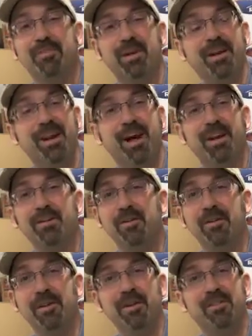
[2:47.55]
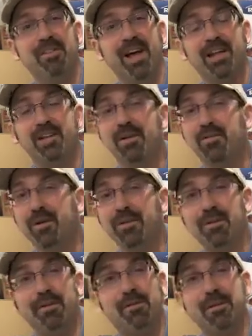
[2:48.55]
but not knowing exactly where
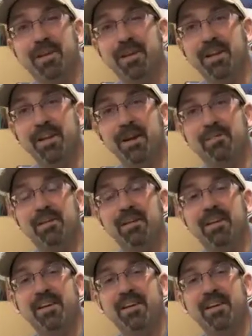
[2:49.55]
they're going to end up.